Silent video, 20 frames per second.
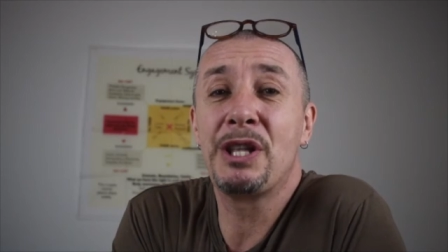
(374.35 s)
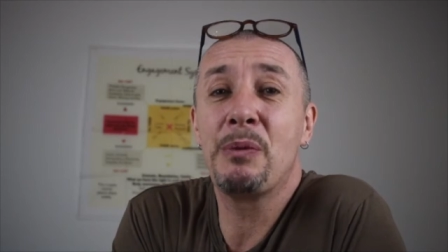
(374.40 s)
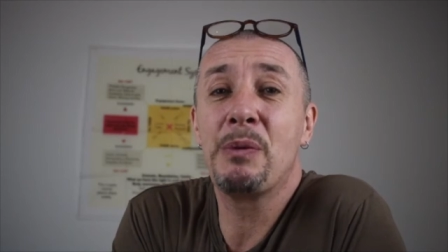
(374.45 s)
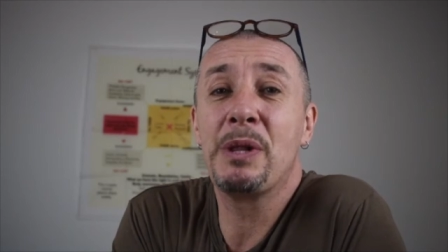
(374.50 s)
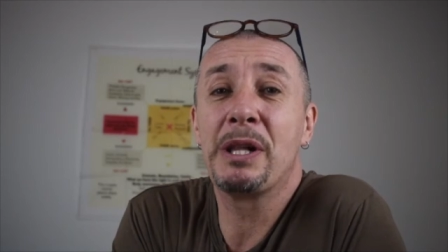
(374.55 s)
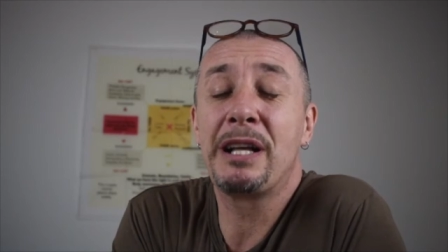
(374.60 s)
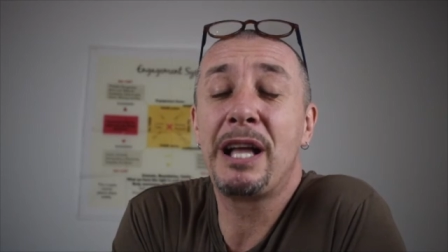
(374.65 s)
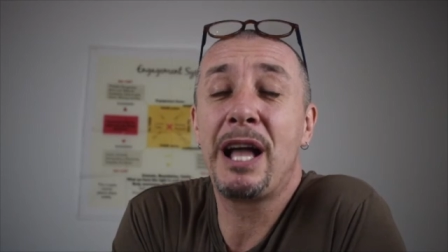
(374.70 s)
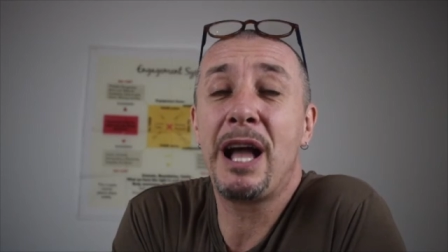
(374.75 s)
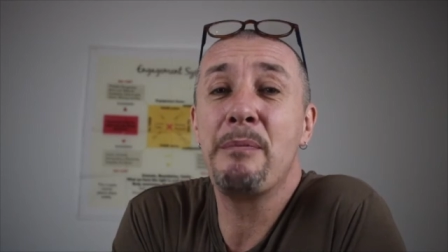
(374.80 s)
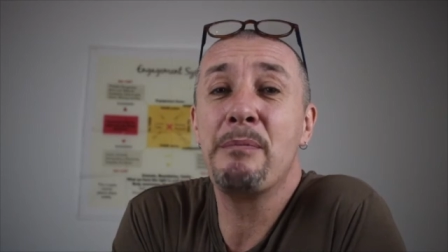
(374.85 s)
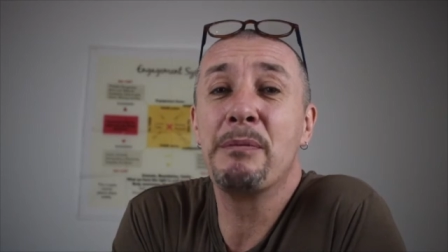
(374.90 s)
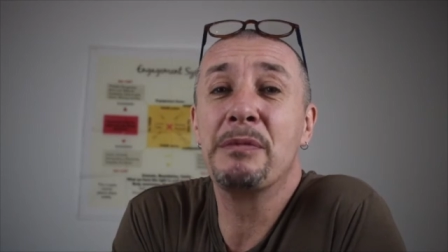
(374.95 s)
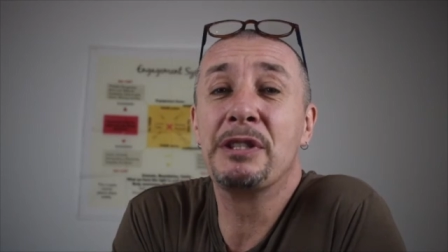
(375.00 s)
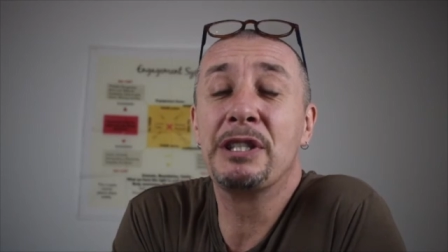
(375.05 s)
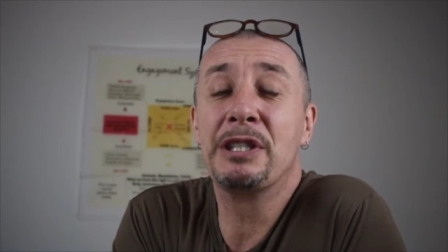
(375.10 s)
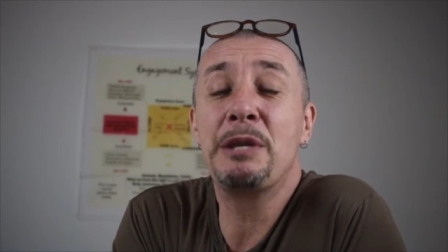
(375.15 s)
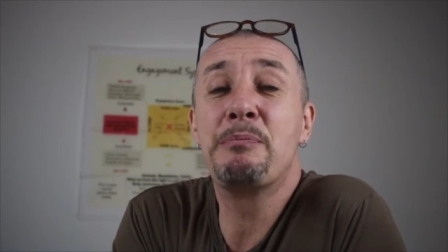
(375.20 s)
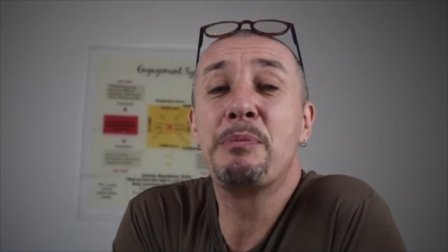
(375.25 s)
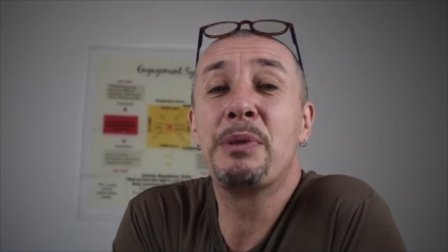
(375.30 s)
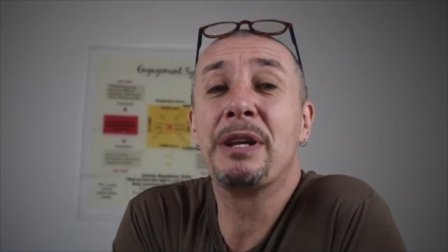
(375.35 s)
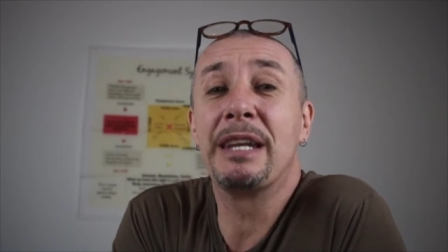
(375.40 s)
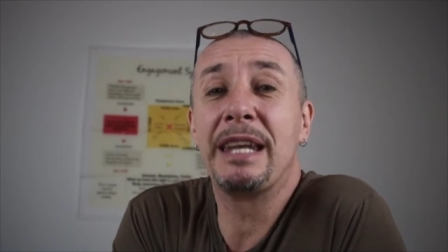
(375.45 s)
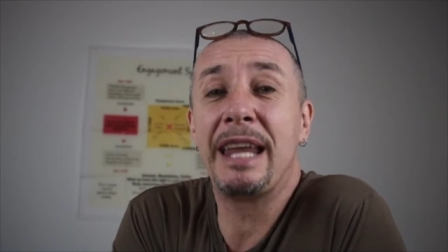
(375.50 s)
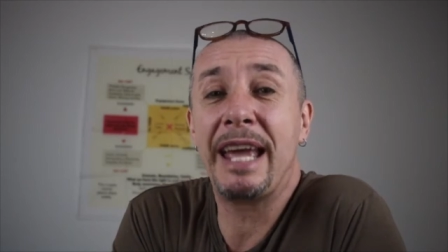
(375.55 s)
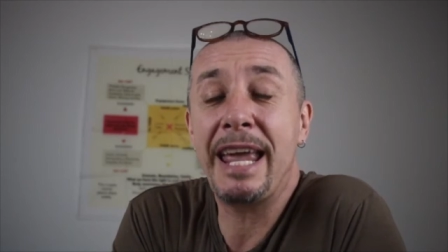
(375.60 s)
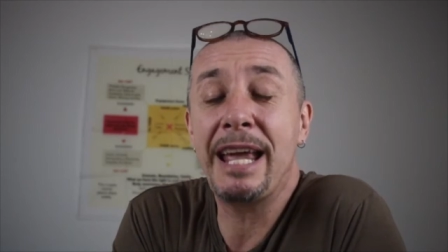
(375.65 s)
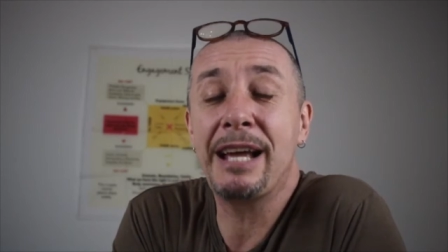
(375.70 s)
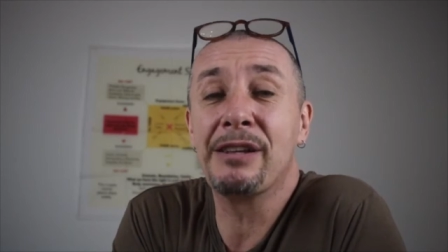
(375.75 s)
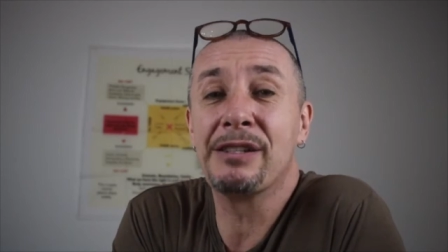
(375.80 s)
there will come deeper
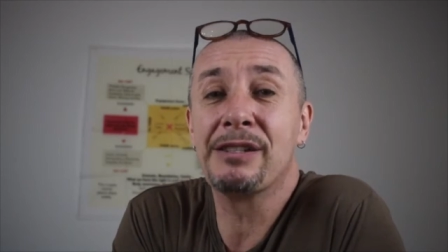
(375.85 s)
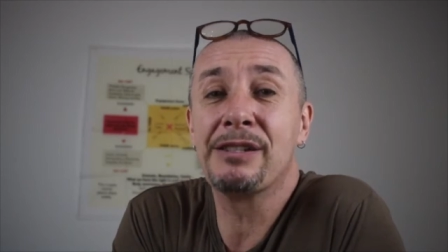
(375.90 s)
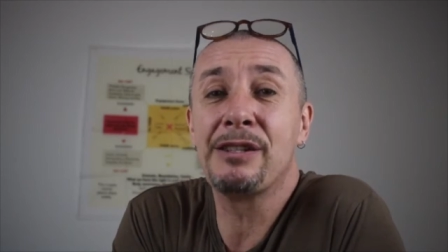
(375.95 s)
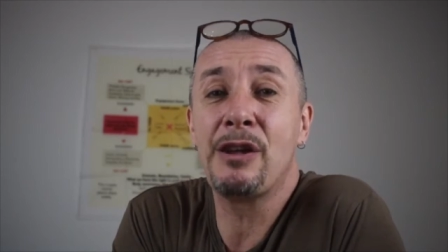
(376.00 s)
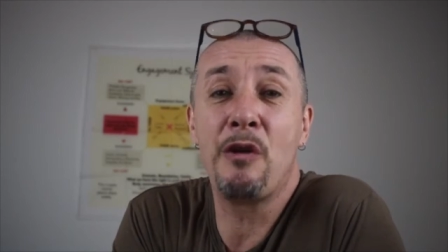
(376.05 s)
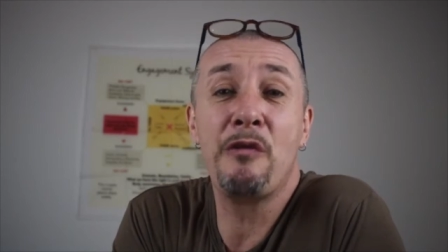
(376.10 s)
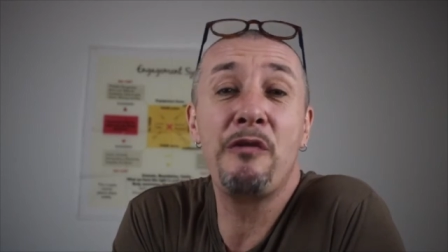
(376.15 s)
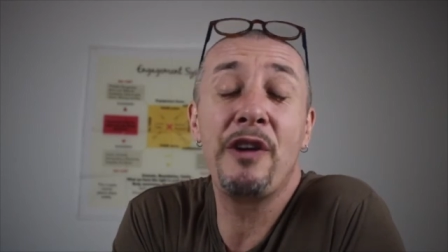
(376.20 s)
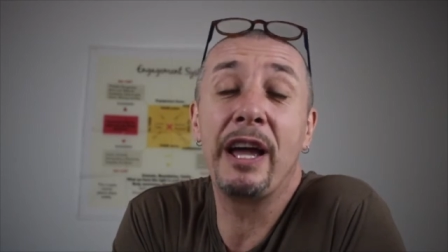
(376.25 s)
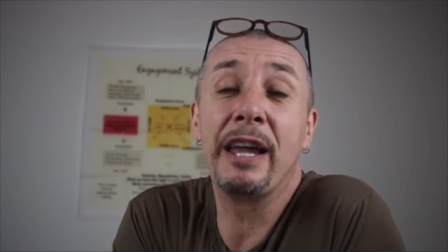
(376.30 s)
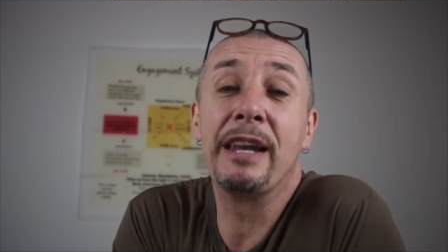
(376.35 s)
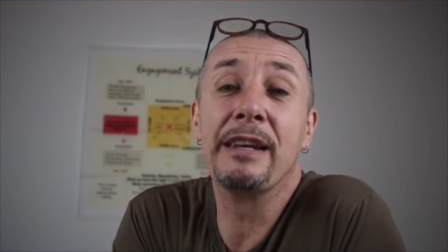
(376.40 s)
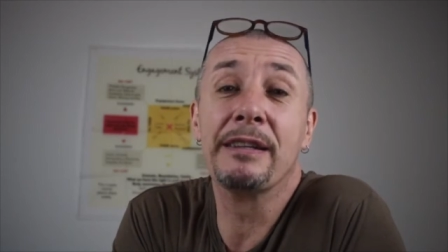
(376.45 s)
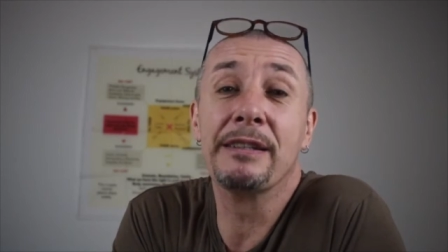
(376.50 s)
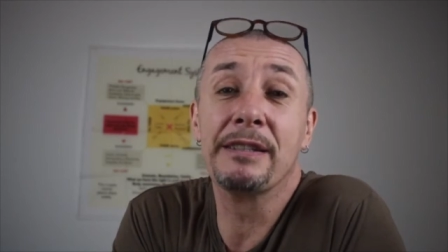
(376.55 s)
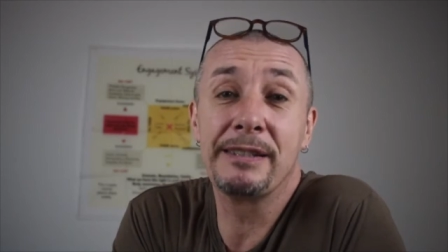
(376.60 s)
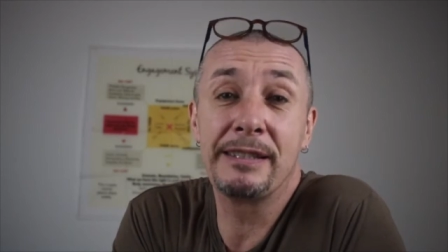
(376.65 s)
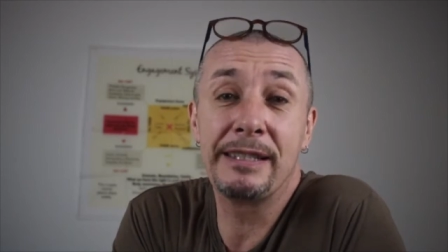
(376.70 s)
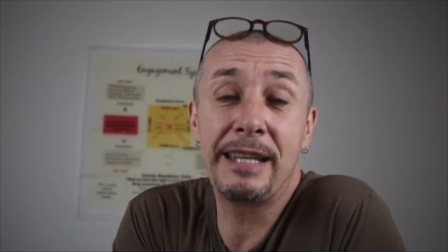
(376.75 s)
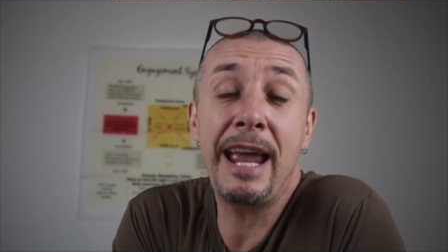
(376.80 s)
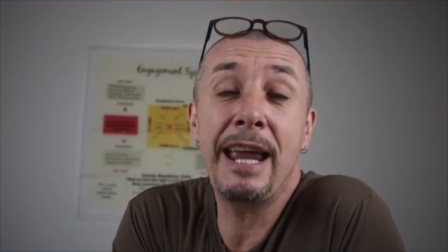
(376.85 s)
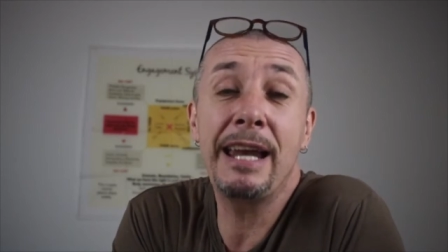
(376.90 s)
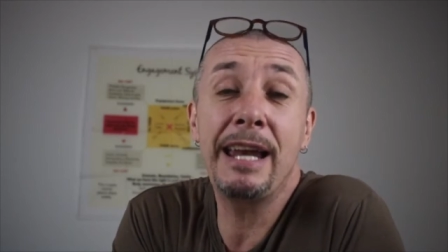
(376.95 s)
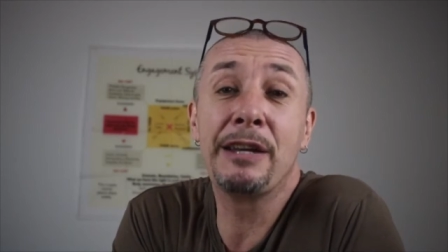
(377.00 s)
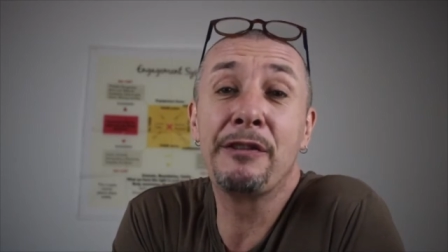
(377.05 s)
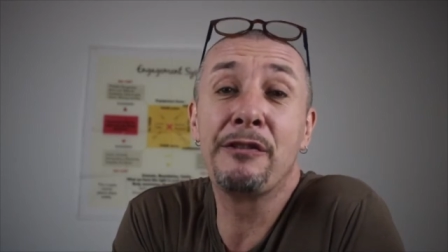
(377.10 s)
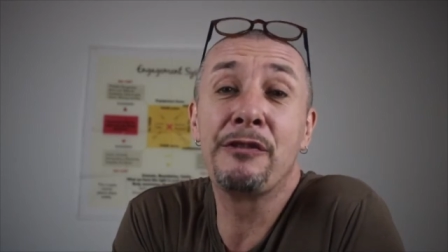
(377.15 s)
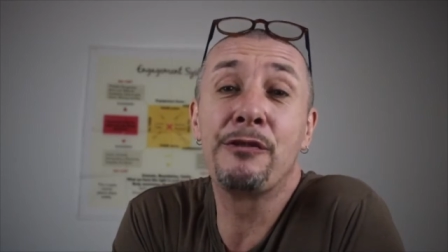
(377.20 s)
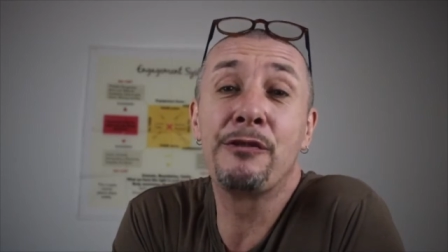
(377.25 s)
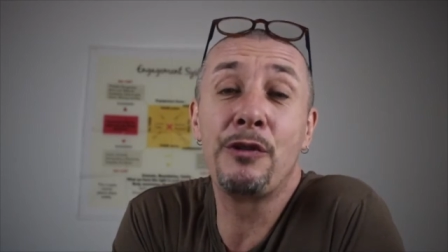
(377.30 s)
layers of
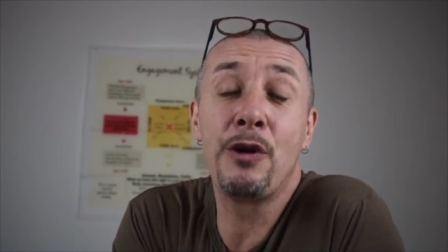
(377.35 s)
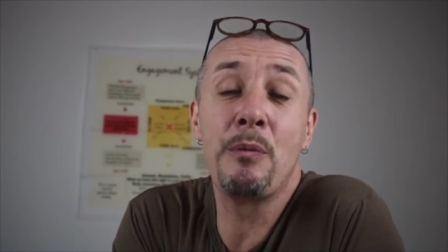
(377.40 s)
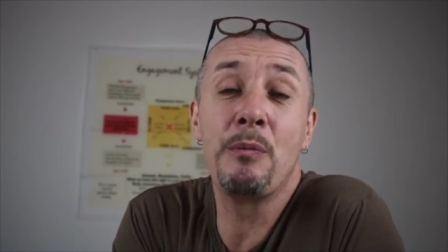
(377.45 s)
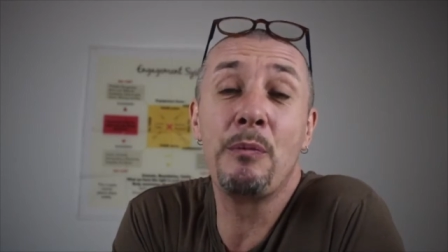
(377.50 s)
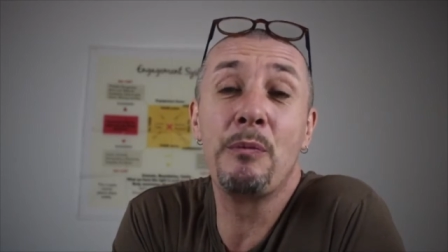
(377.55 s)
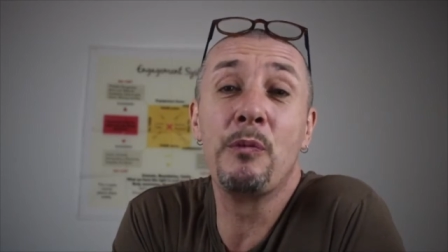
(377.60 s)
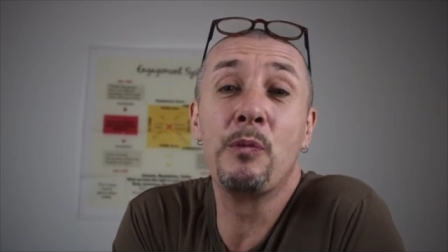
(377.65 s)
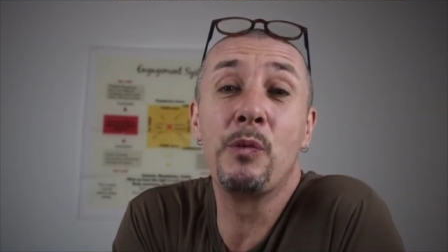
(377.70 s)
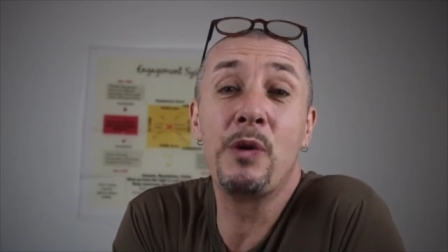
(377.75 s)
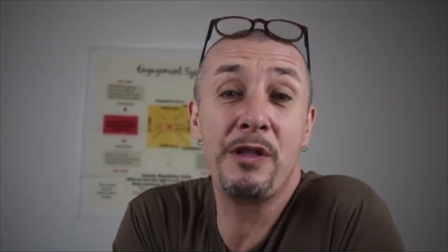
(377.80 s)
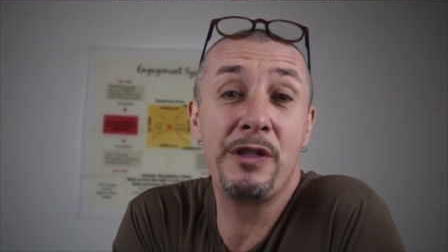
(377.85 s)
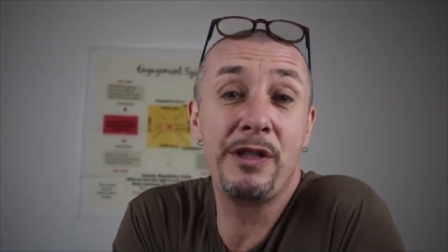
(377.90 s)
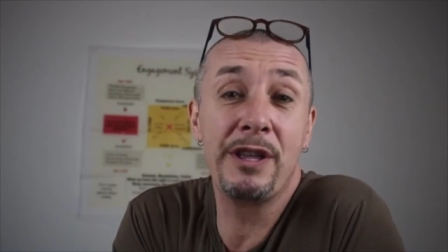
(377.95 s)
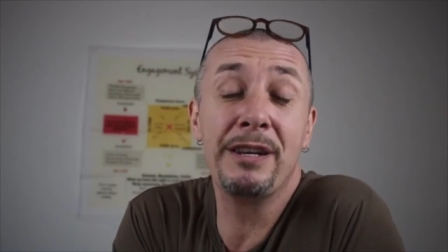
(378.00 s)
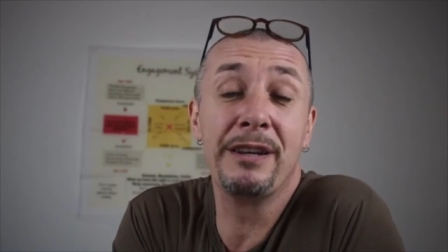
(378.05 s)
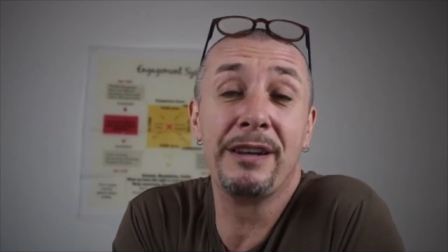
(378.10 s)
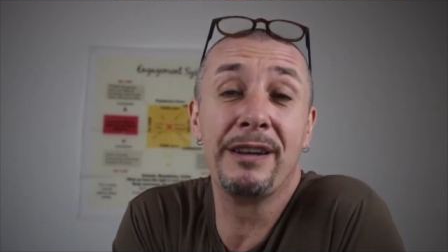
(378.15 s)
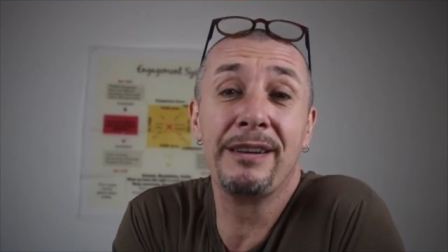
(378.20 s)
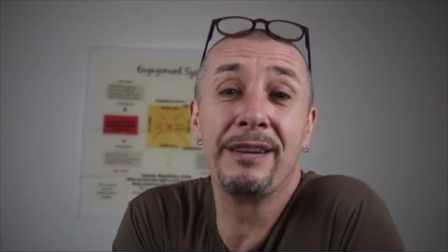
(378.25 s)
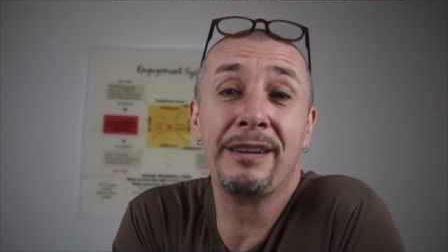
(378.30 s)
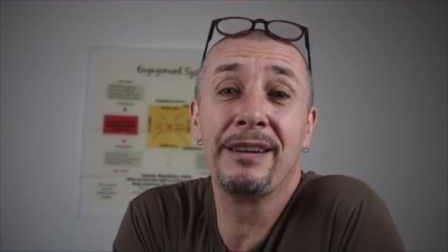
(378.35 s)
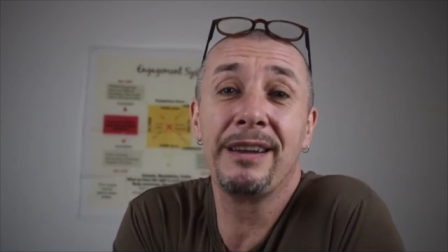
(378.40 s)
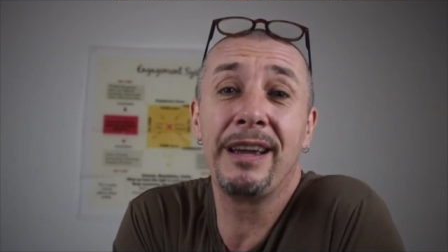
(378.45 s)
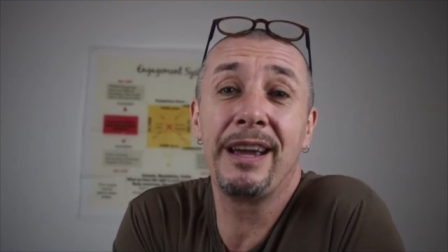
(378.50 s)
understanding from within,